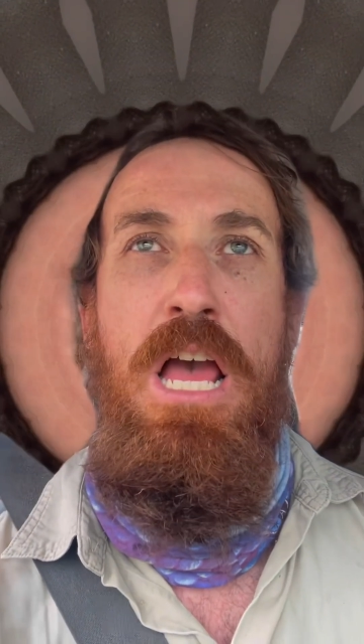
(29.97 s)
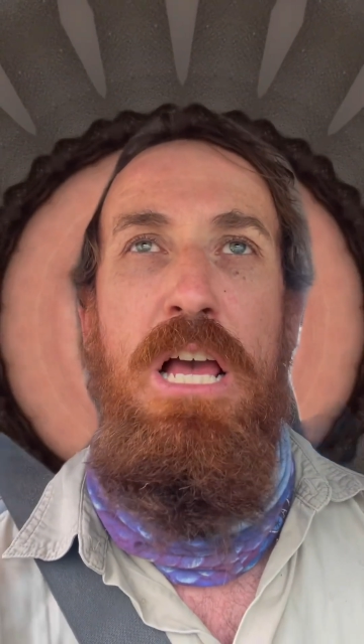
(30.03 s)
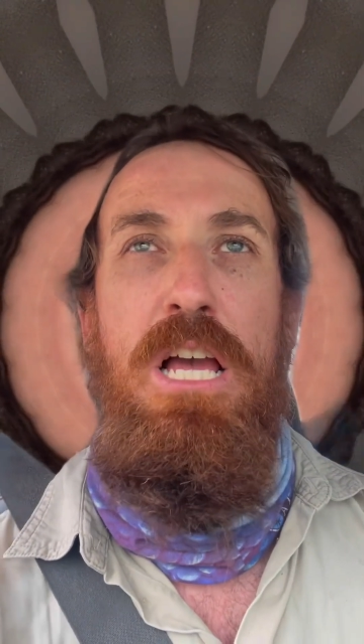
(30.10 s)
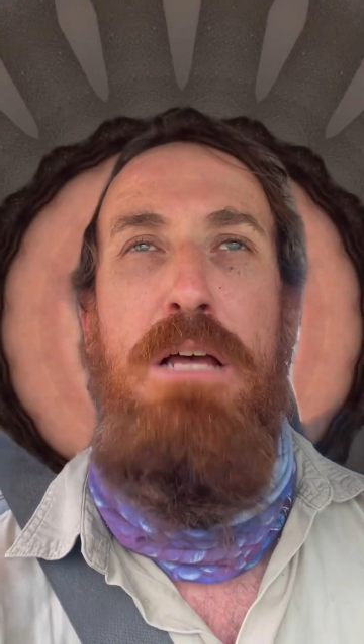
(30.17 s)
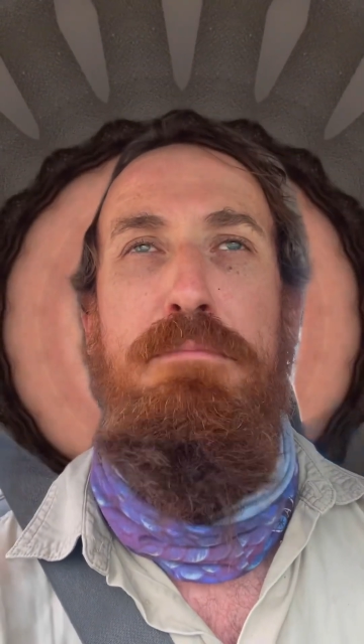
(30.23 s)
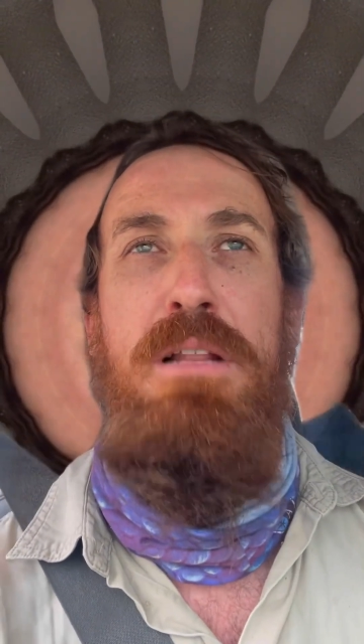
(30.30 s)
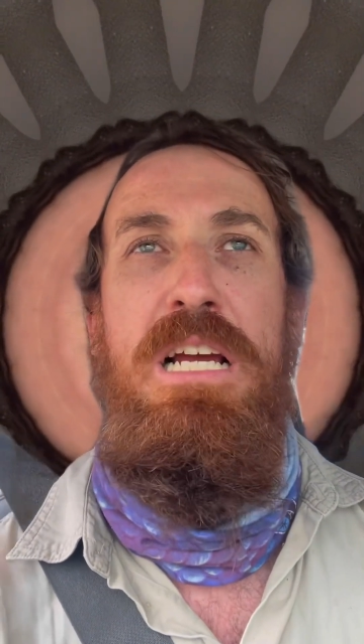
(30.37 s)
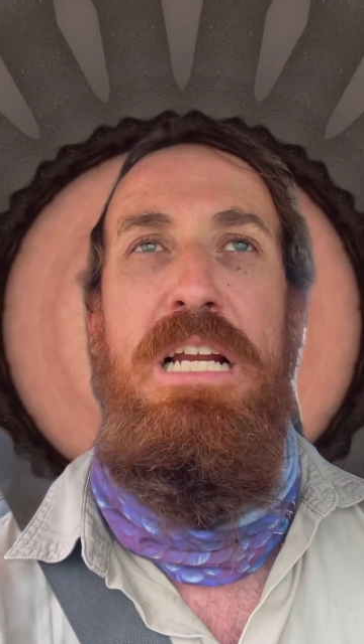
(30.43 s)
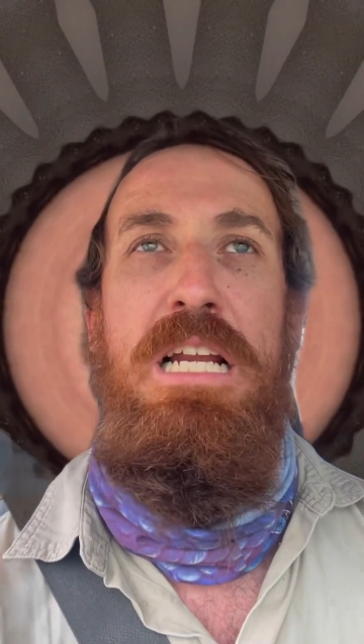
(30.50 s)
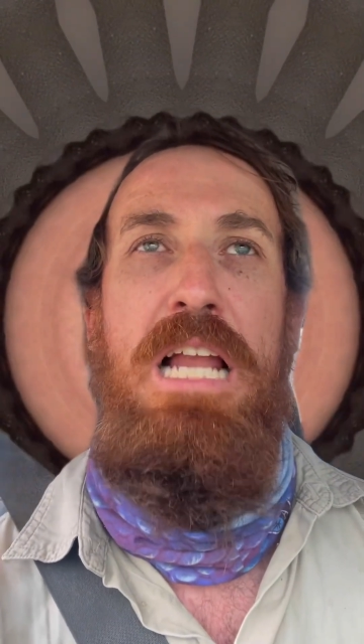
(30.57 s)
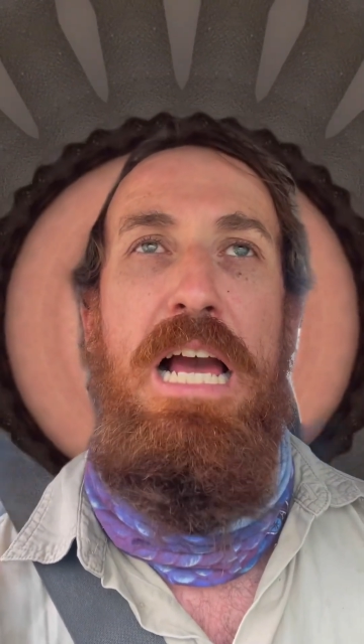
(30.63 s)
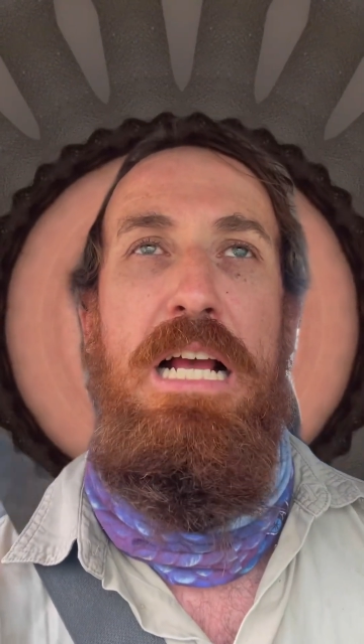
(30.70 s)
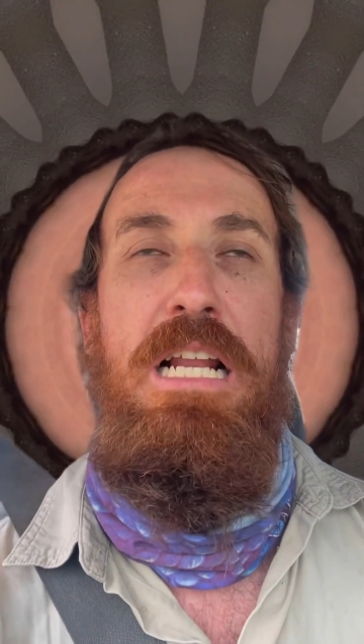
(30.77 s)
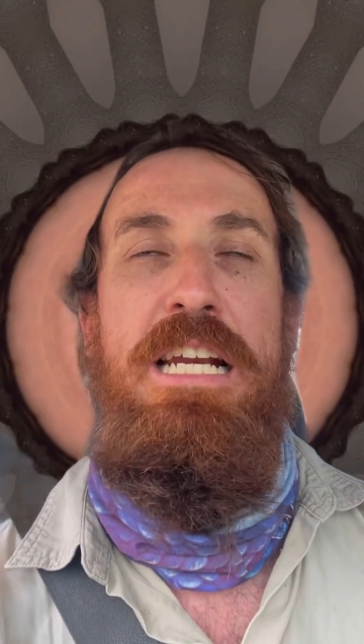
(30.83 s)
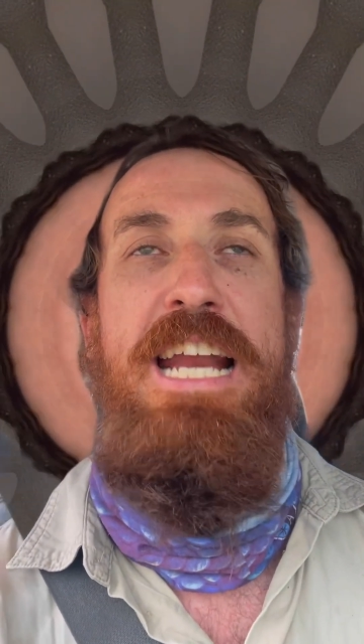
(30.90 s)
completely
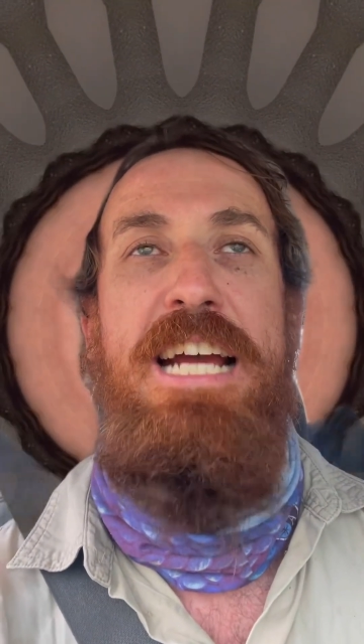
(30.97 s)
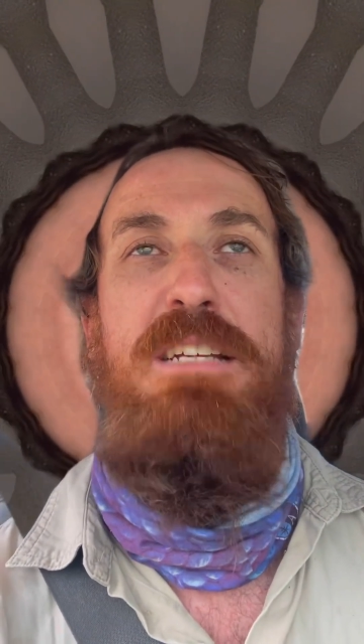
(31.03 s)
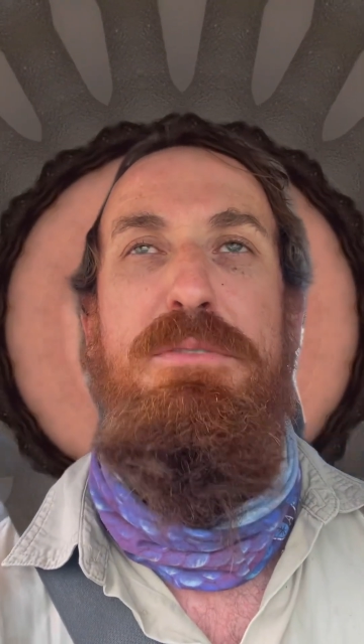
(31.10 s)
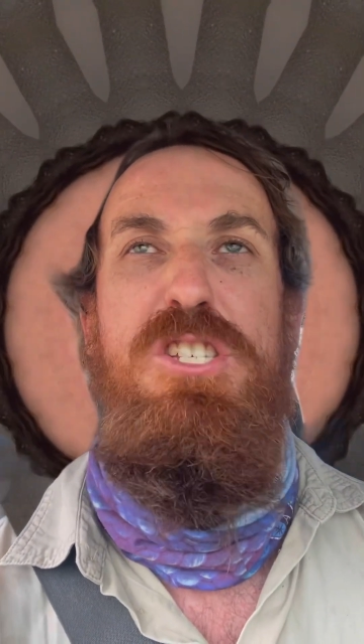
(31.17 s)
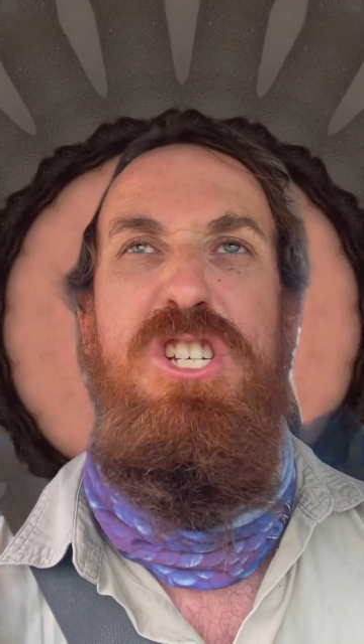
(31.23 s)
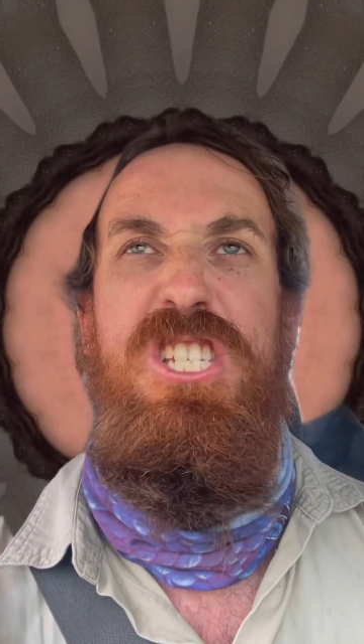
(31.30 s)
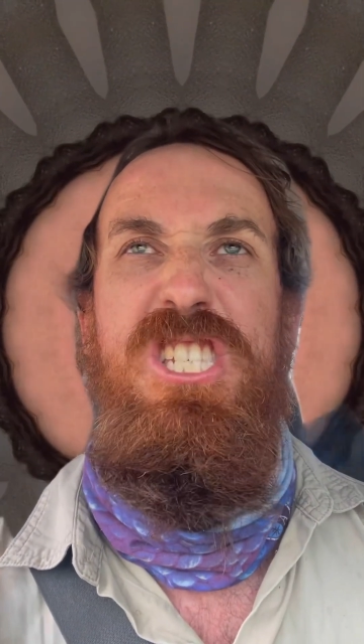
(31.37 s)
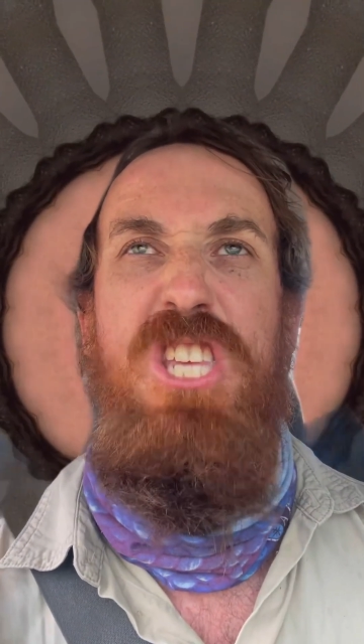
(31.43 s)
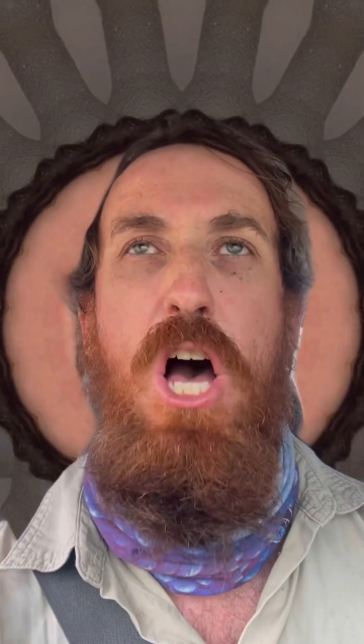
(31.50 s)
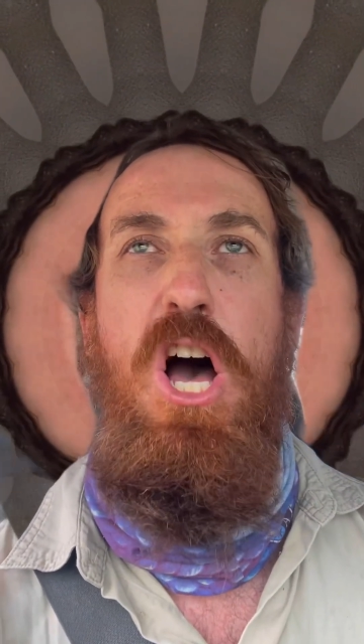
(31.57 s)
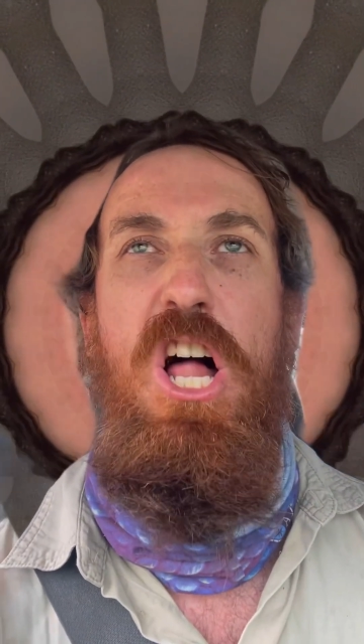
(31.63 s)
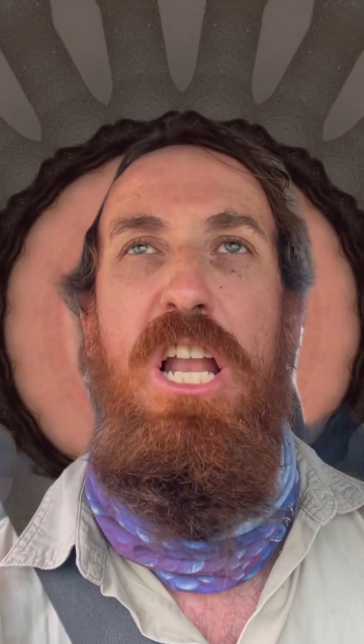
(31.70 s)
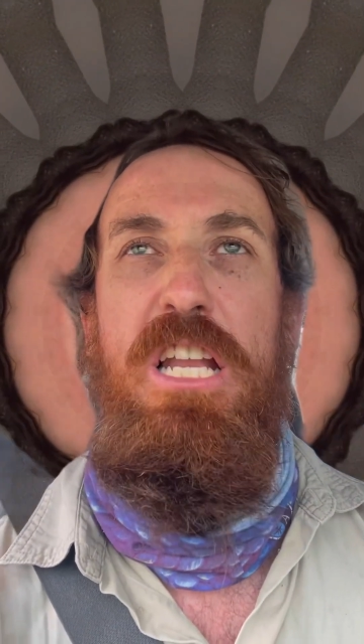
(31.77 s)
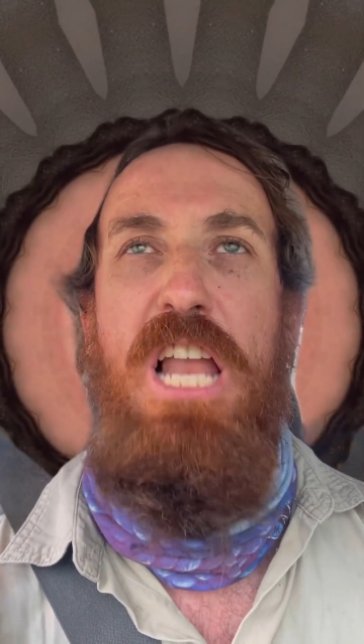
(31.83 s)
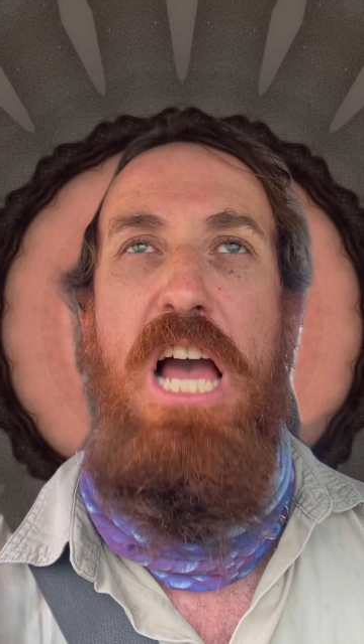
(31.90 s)
like connect with your
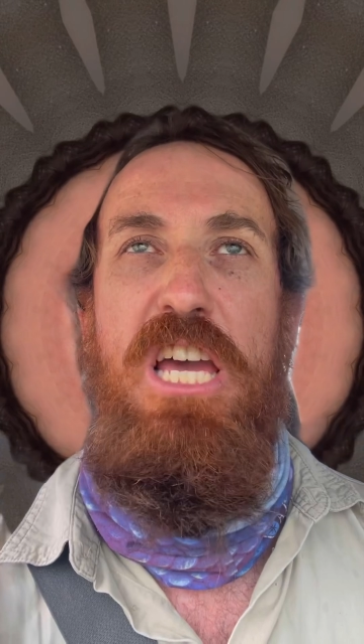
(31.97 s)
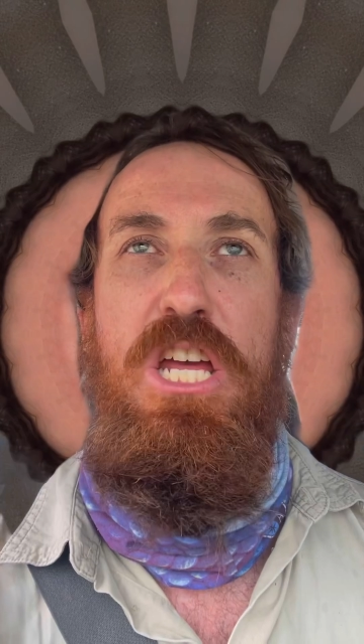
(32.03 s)
soul and like,